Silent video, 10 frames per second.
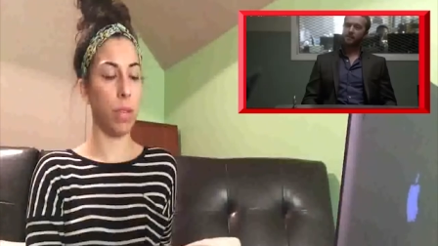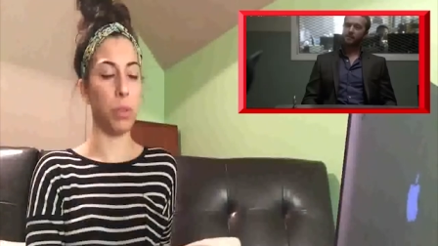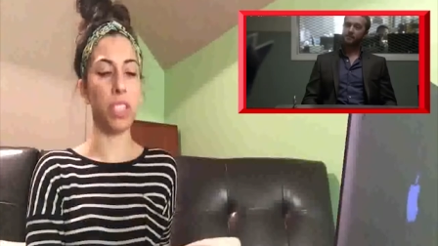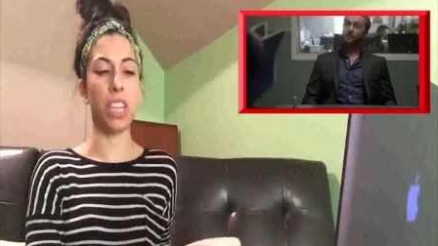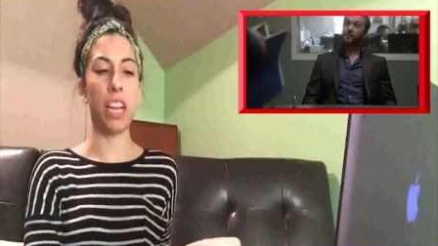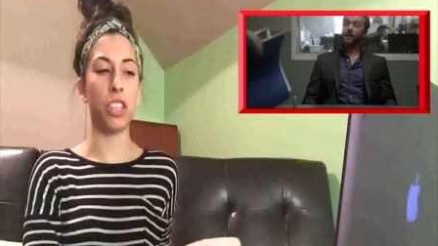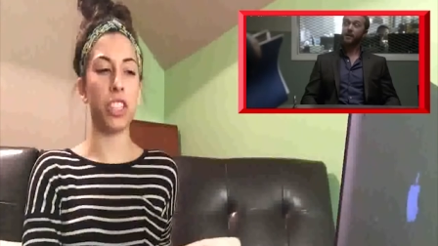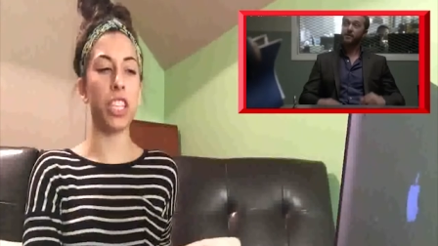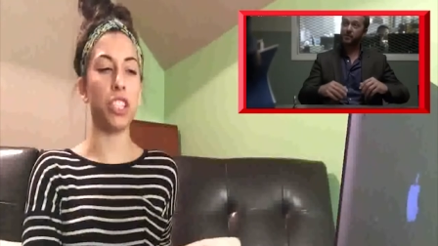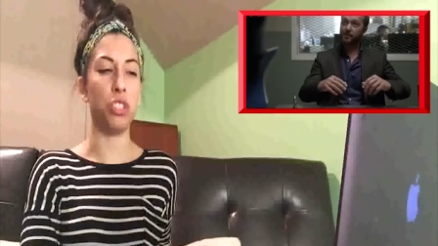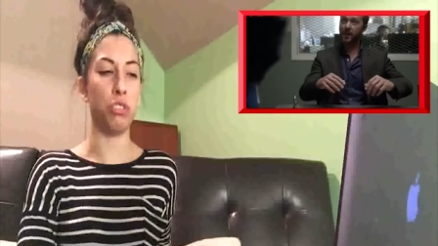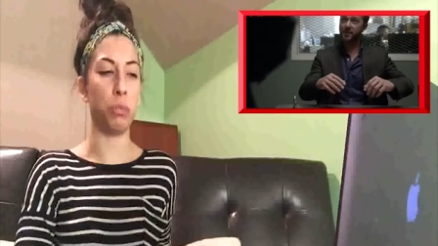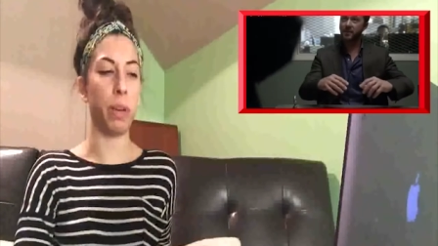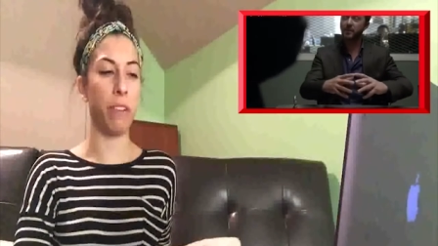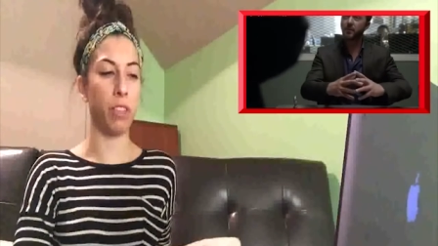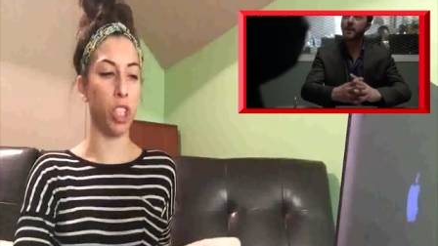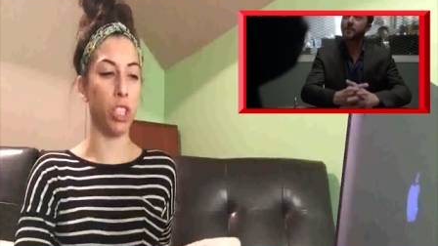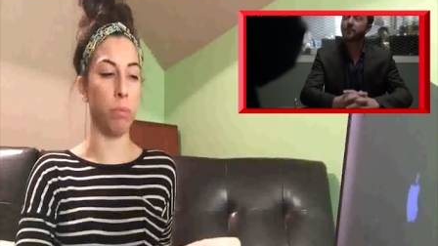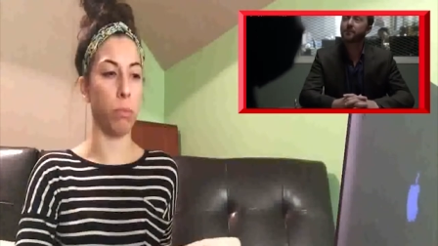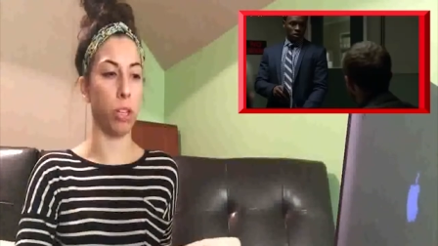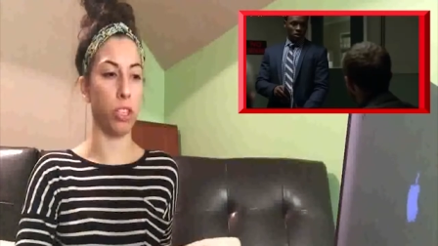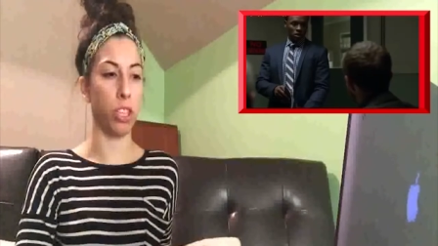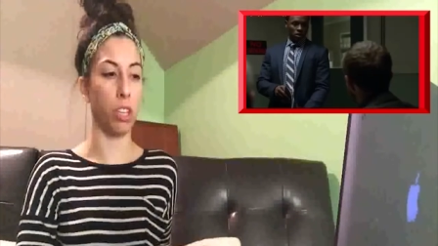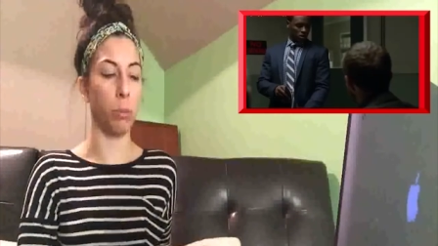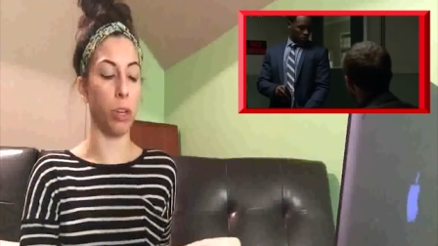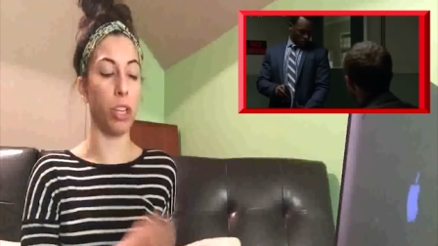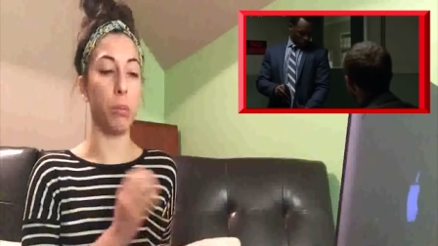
Yeah, this guy looks like a douchebag version of Mark Zuckerberg,